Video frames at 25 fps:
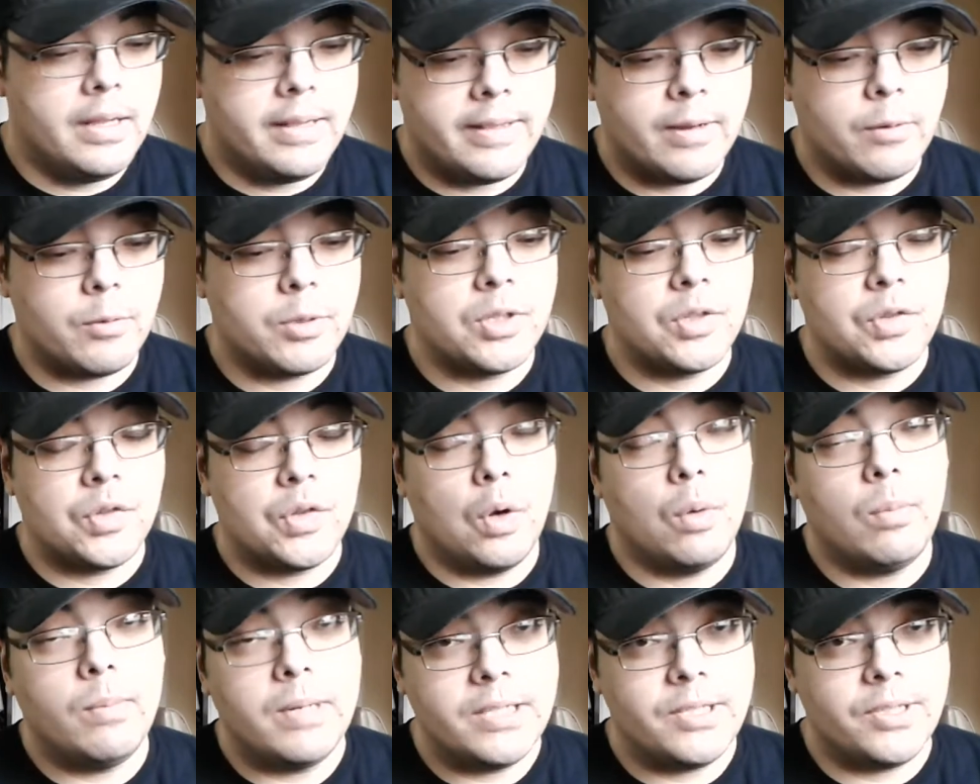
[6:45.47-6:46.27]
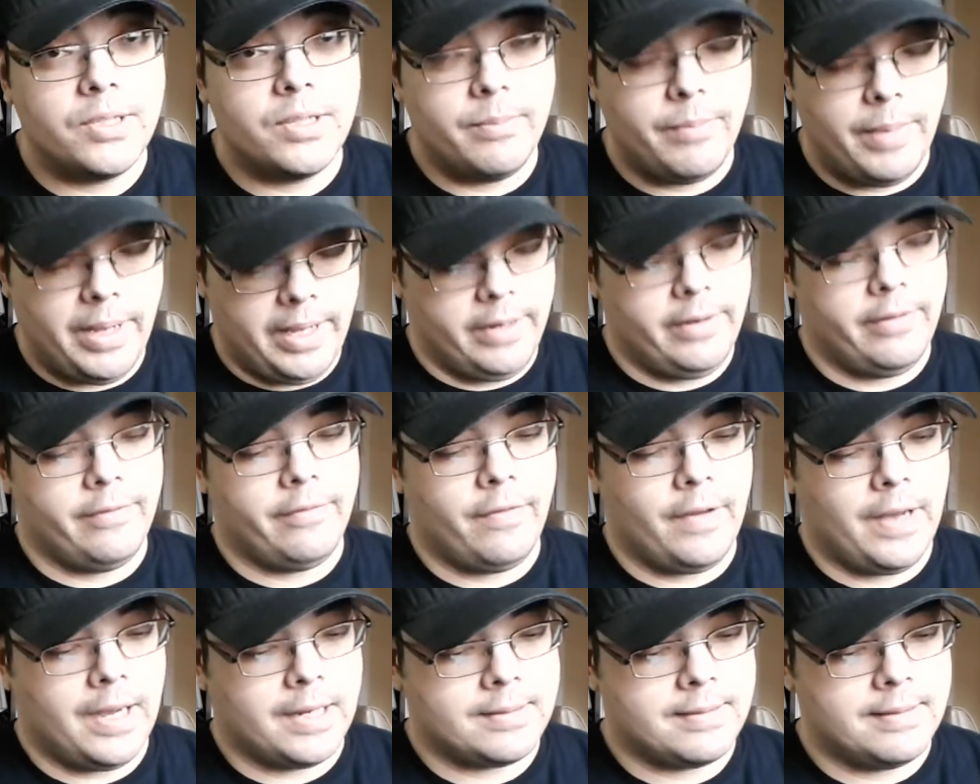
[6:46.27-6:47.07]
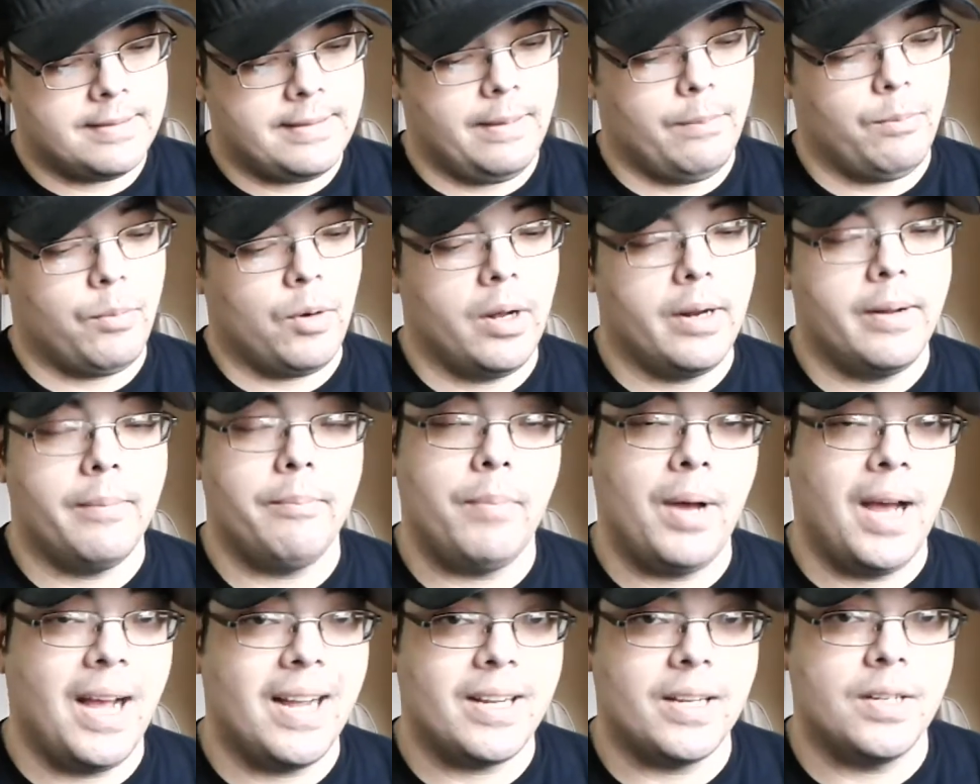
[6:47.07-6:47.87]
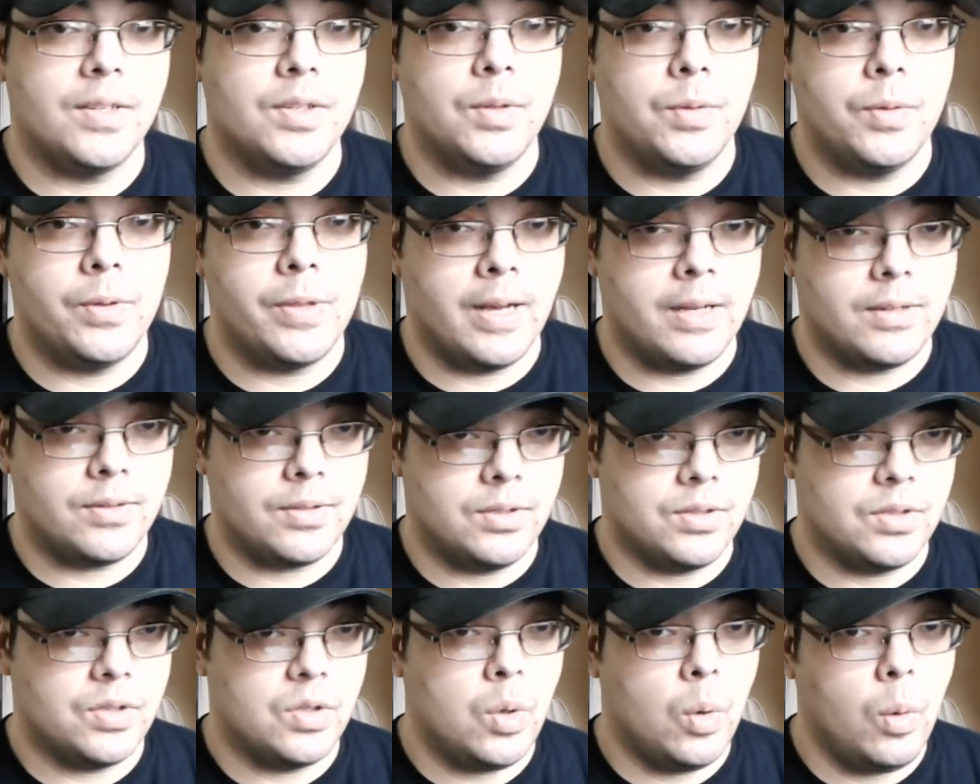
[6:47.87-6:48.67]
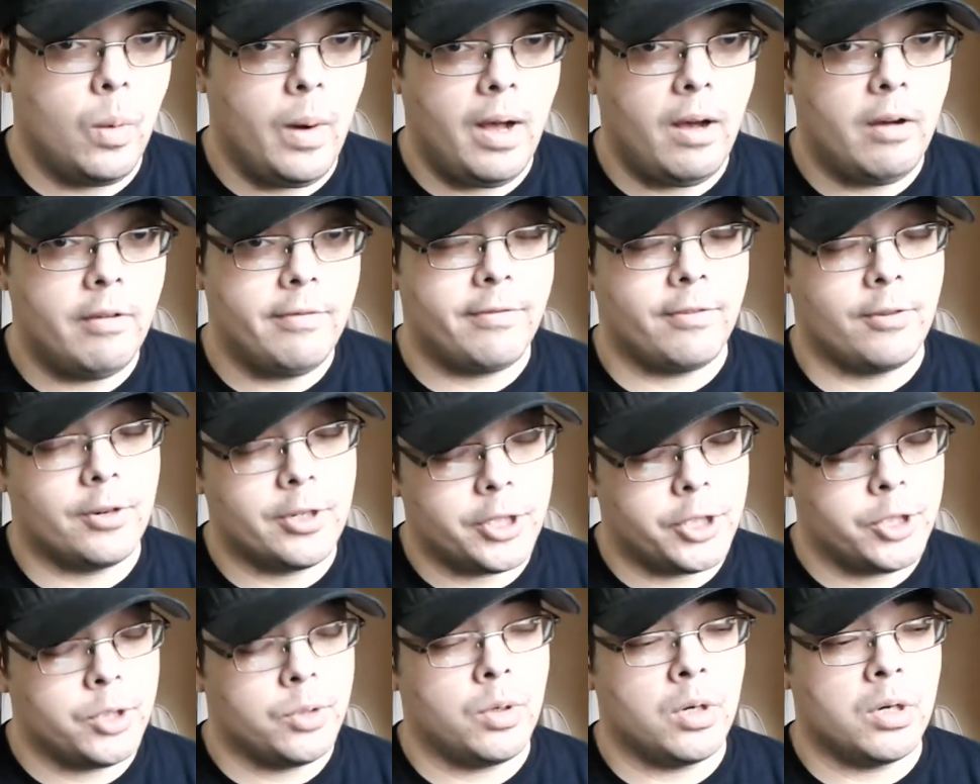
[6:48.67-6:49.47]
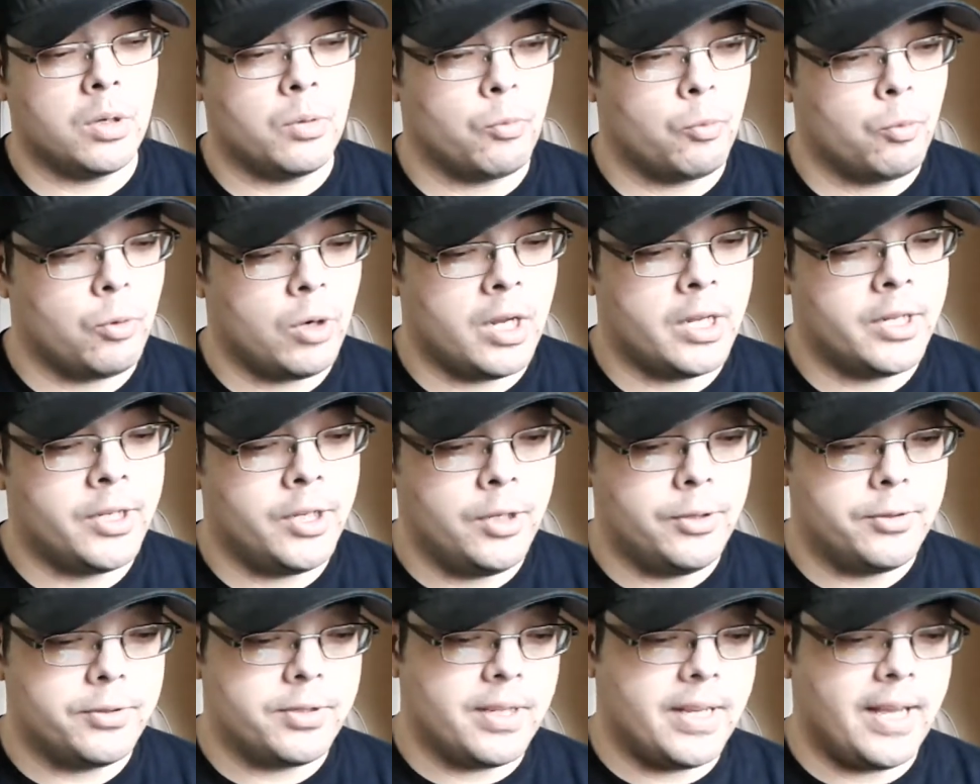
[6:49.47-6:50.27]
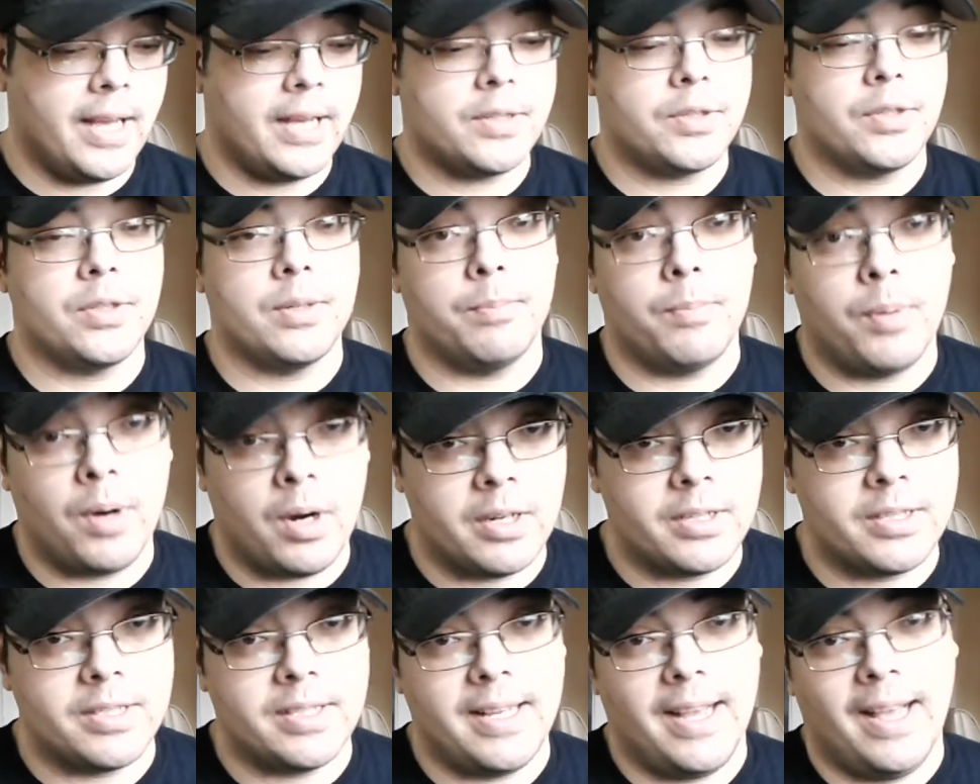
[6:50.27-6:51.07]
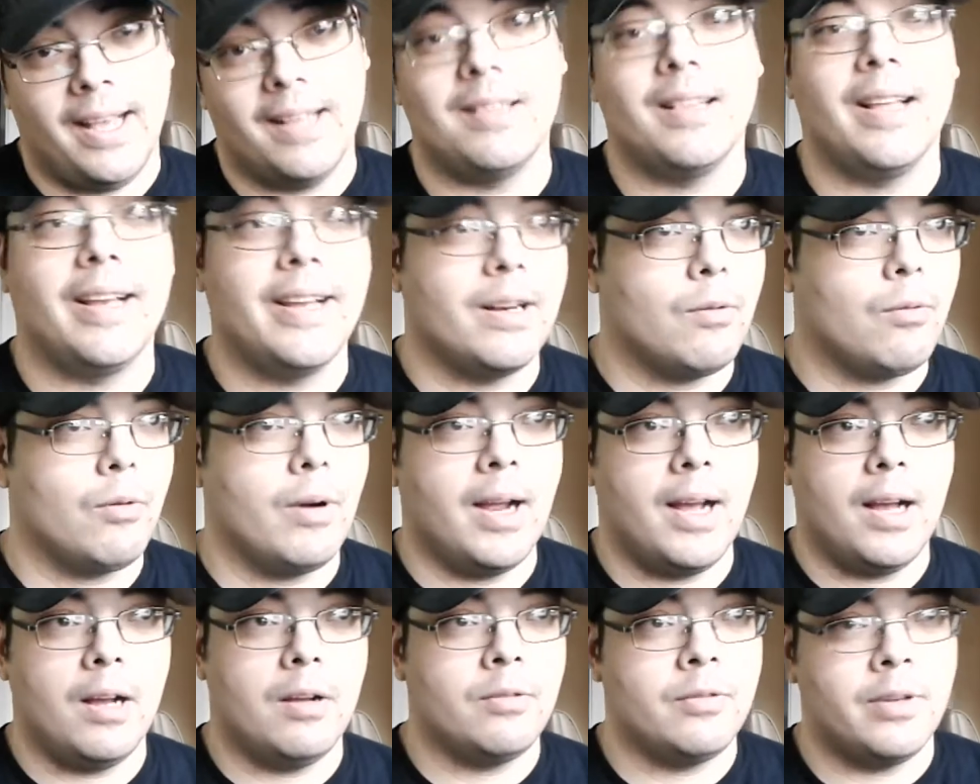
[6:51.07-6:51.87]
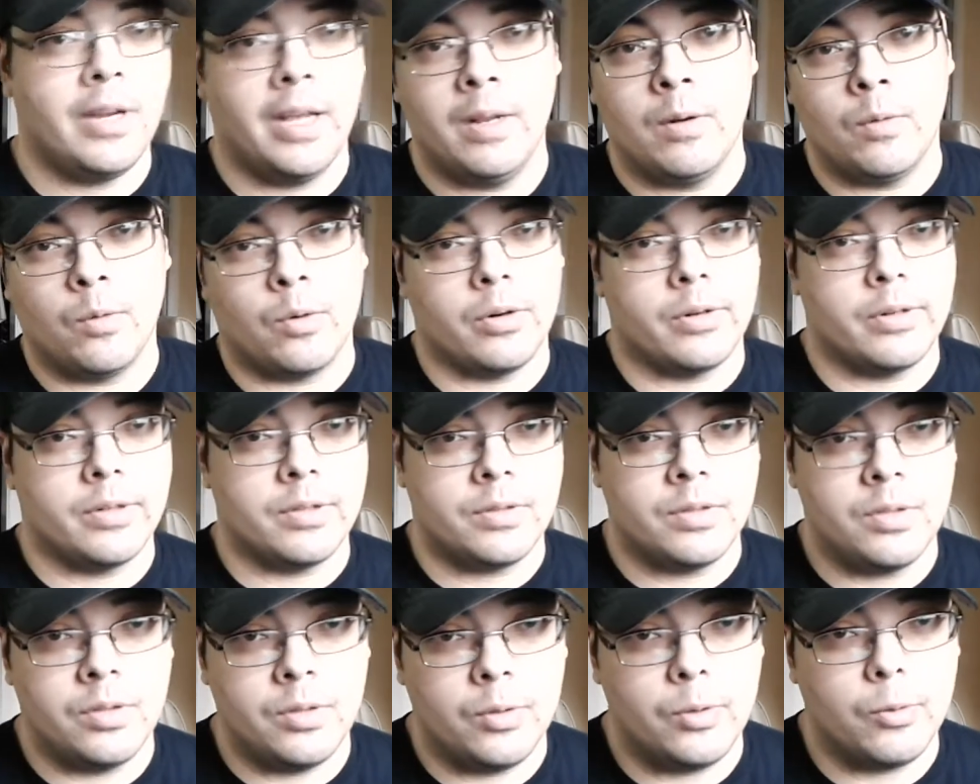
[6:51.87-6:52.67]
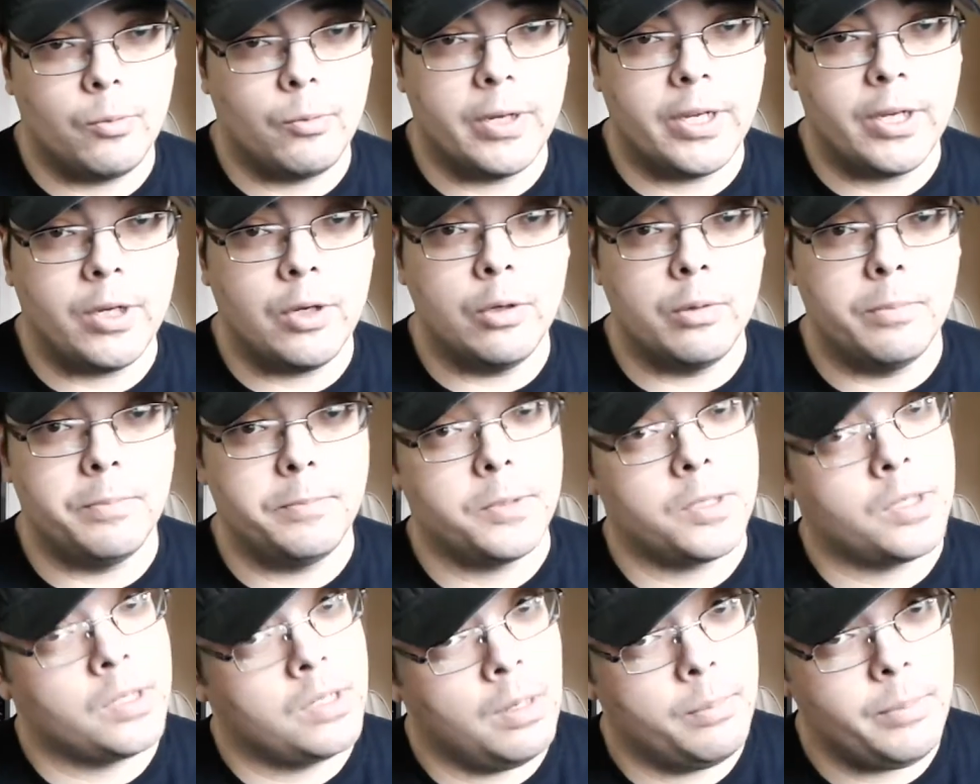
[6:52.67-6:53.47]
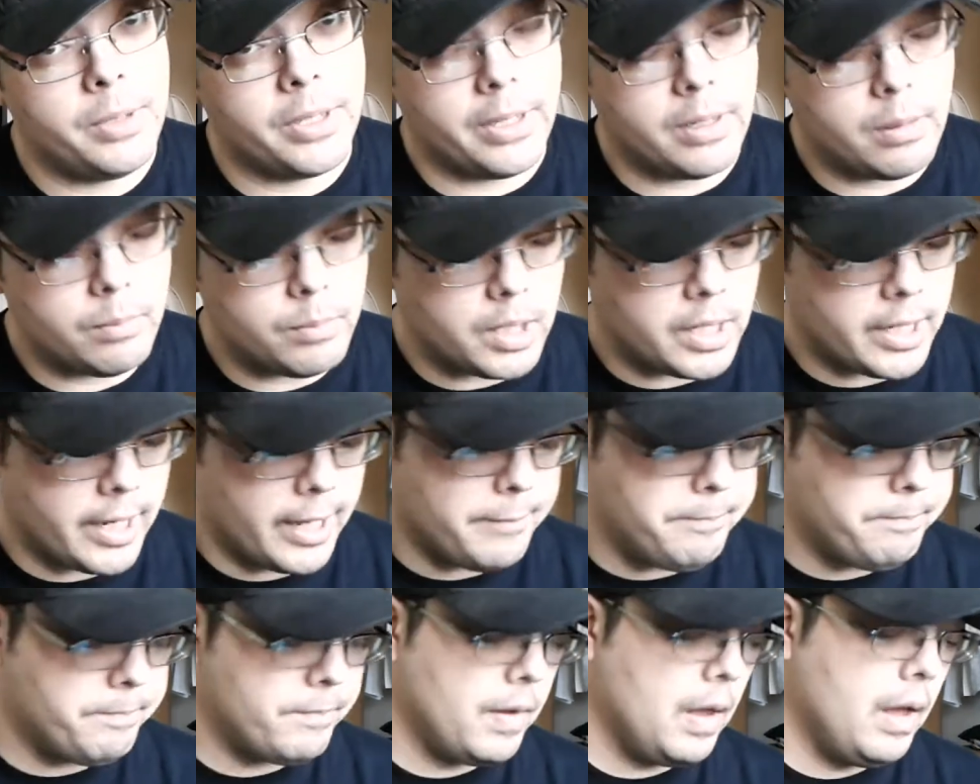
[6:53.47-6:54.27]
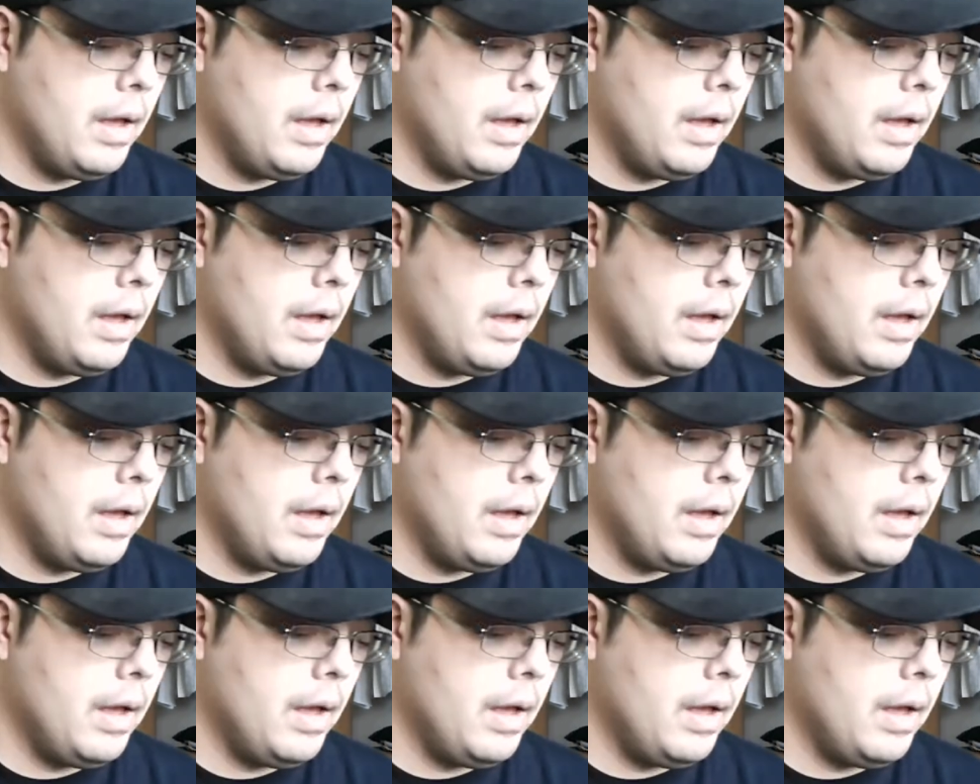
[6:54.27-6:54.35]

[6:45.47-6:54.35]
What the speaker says: There was so much demand, in fact, that they brought it back in 2012 for a short run using extra parts they had laying around in order to recoup some of their money.